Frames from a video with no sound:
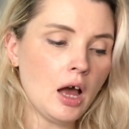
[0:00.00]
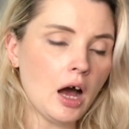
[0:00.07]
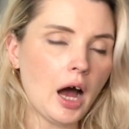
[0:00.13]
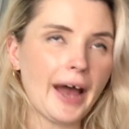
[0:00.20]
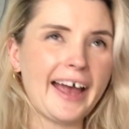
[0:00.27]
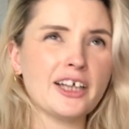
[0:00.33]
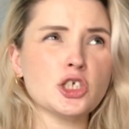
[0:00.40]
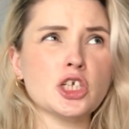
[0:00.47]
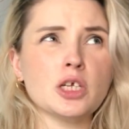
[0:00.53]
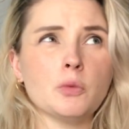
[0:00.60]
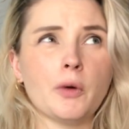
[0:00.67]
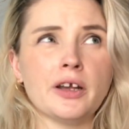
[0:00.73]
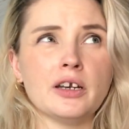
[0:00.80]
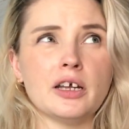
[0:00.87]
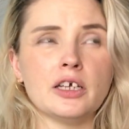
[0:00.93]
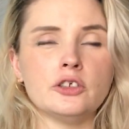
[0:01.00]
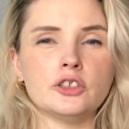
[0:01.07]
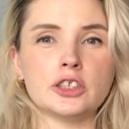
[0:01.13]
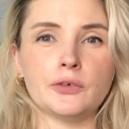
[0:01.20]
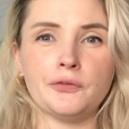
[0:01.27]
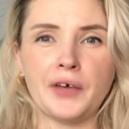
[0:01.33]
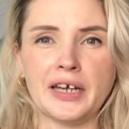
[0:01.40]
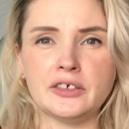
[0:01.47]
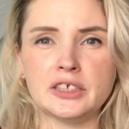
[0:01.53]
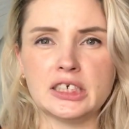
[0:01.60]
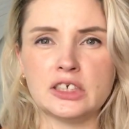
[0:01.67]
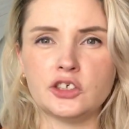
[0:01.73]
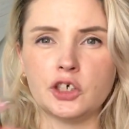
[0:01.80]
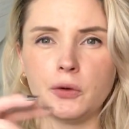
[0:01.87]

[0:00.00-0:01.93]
I actually went into Fendi to